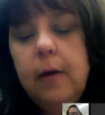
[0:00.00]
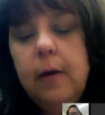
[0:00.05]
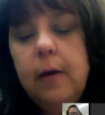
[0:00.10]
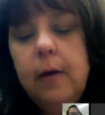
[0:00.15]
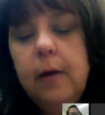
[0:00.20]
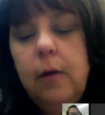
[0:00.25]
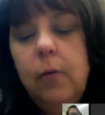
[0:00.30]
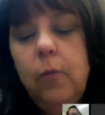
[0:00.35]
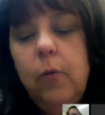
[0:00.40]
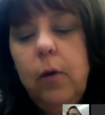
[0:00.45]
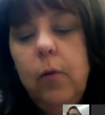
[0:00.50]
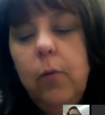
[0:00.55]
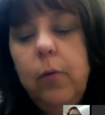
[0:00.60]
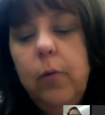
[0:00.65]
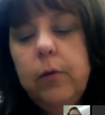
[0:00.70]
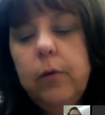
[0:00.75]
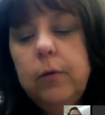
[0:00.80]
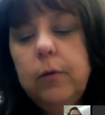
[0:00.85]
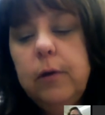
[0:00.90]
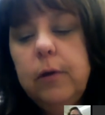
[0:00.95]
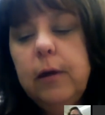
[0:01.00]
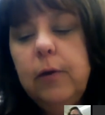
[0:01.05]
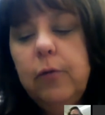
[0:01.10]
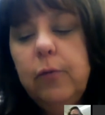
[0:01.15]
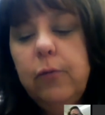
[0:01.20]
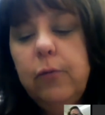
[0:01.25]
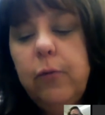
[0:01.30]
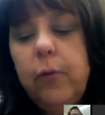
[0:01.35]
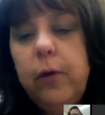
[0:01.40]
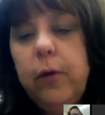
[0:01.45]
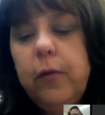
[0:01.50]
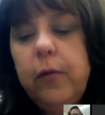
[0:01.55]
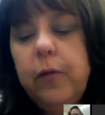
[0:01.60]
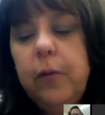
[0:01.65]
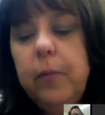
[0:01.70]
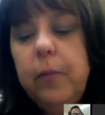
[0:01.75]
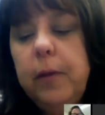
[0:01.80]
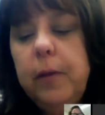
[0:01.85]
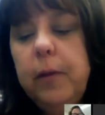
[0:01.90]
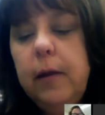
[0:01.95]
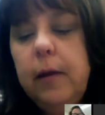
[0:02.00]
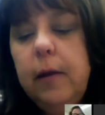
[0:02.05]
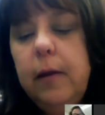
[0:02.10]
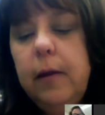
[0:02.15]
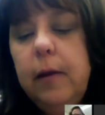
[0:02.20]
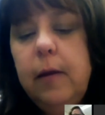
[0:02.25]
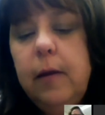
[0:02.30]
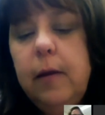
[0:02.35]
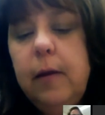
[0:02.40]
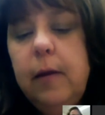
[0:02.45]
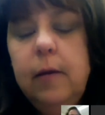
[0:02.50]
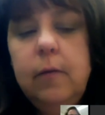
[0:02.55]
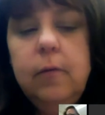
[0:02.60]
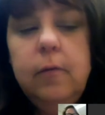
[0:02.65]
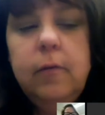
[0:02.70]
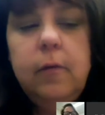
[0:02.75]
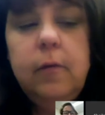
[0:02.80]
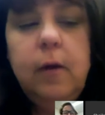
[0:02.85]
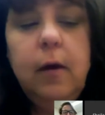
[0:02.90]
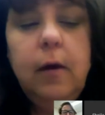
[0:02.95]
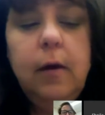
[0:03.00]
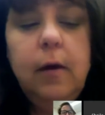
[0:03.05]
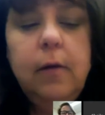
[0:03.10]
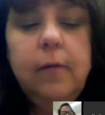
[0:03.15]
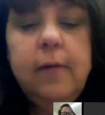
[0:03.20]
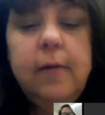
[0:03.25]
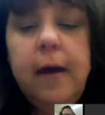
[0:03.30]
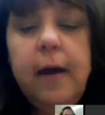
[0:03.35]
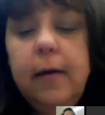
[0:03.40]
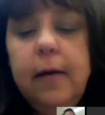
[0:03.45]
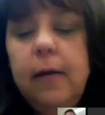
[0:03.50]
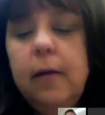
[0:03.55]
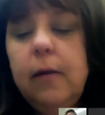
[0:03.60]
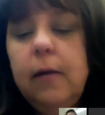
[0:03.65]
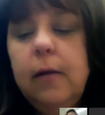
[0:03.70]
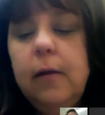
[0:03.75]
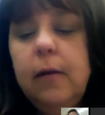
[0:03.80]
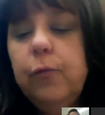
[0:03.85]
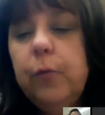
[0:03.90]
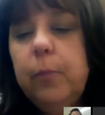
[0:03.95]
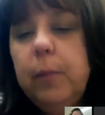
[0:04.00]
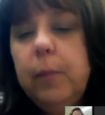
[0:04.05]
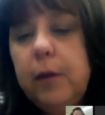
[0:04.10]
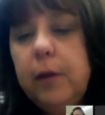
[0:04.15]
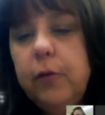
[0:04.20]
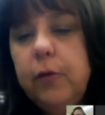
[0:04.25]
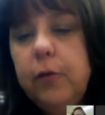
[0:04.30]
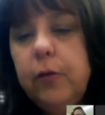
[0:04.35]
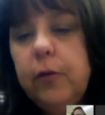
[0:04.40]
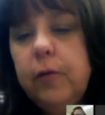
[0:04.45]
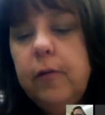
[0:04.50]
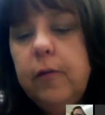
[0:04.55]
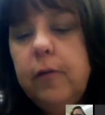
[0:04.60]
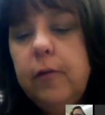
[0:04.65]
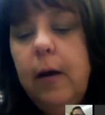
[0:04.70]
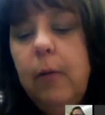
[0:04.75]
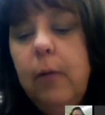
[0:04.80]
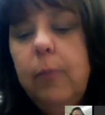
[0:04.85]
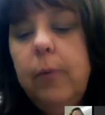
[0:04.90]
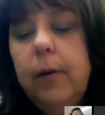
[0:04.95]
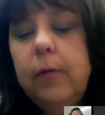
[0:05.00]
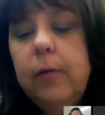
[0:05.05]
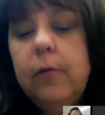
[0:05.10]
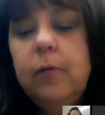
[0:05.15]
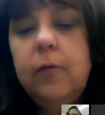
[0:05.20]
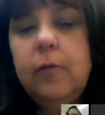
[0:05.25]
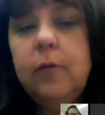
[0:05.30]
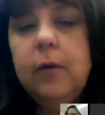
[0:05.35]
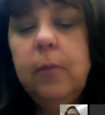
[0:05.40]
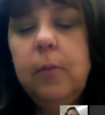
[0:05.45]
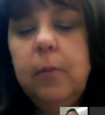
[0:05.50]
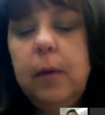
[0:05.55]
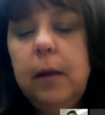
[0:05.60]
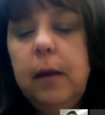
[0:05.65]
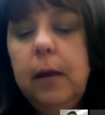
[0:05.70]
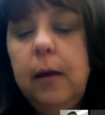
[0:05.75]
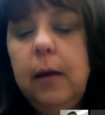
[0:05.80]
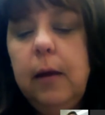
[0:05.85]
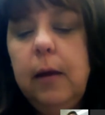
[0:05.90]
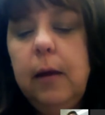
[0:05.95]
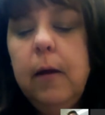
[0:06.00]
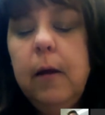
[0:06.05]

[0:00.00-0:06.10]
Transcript: What we're looking for at the meeting is data and information to help us as a committee